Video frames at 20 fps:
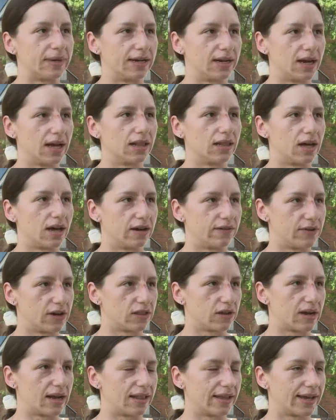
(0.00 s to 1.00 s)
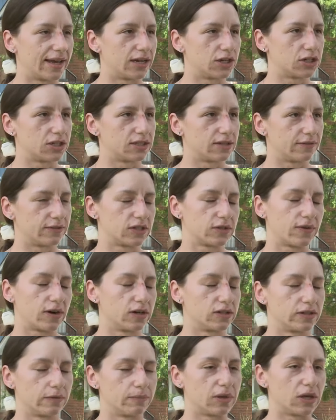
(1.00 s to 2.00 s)
been a lot of other allegations as
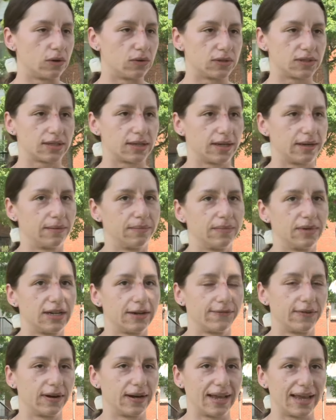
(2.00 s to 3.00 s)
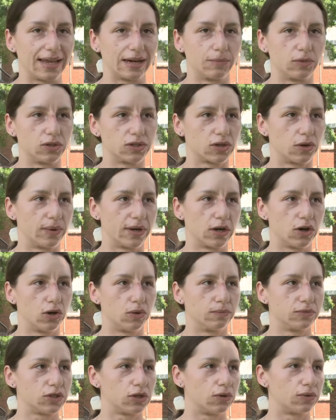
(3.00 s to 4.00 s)
far as abuse, um, different animals going
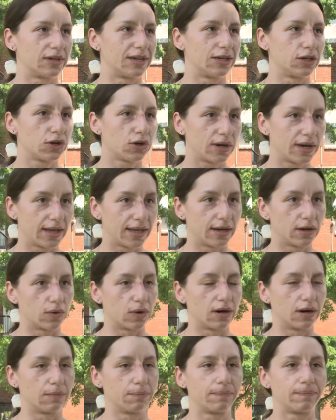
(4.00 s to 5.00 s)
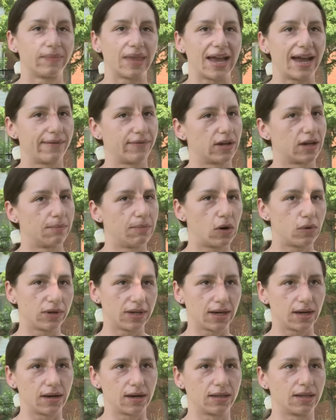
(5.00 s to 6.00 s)
home soaked in urine or having
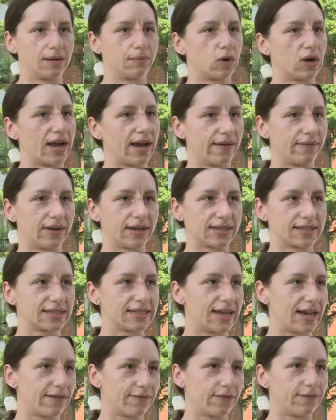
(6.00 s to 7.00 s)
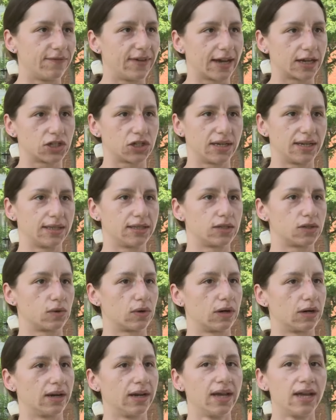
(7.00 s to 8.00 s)
ammonia on them or having staph infections
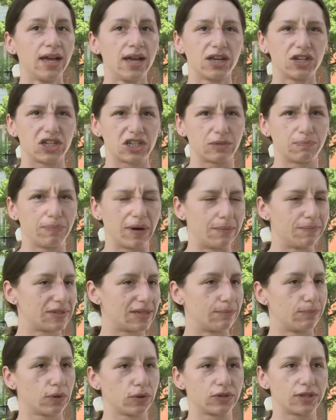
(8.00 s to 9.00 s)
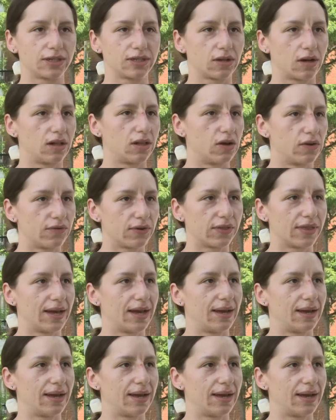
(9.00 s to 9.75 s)
or just bumps and bruises all over